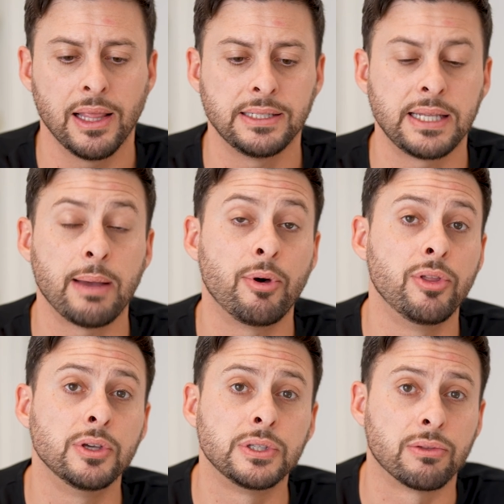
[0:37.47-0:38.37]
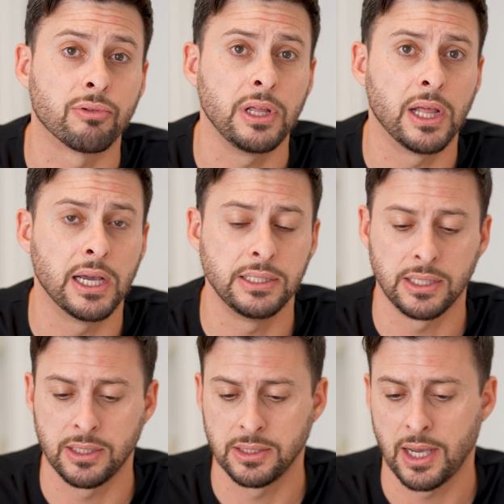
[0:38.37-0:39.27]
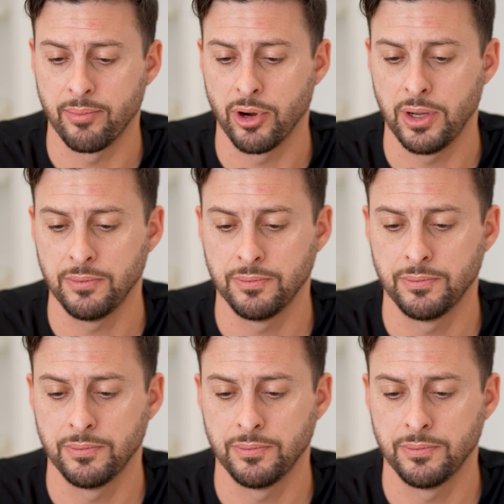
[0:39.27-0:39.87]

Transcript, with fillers: let's tap on those three lines at the top right.